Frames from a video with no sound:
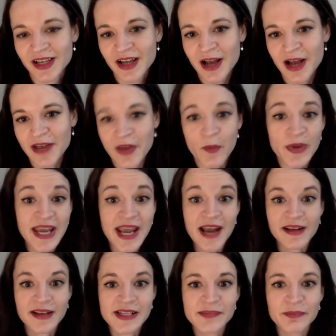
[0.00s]
that we can't
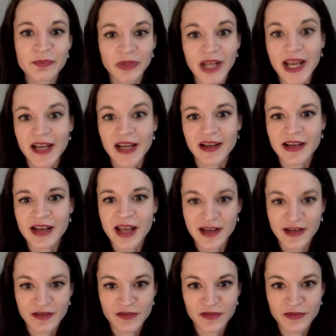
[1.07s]
explain,
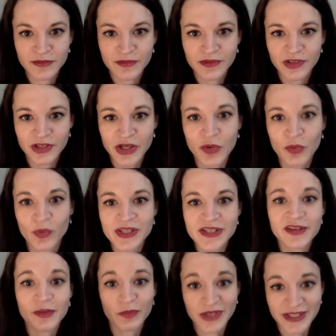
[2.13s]
and what's
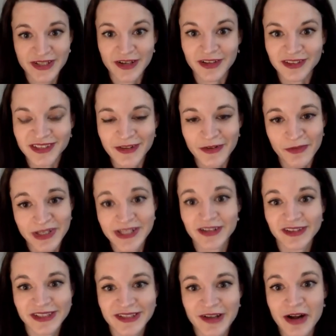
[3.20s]
the result, and the
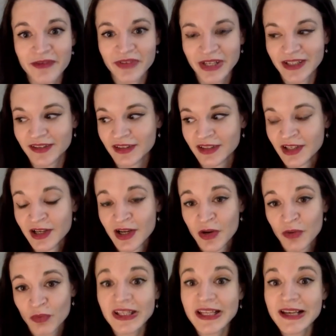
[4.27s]
result is often
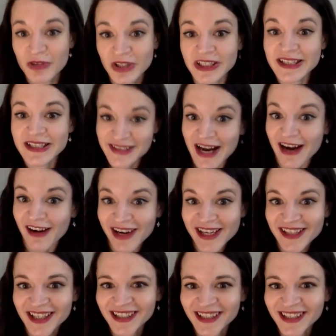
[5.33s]
really, really scary.